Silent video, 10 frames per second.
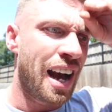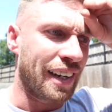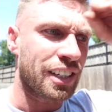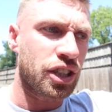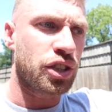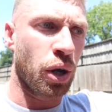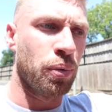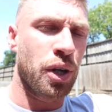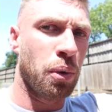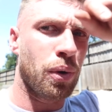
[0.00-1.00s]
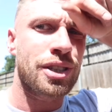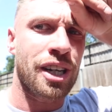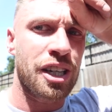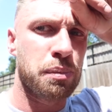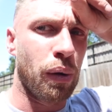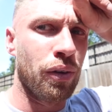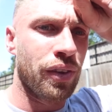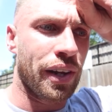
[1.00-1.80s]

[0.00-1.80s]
and I actually don't know what size bolt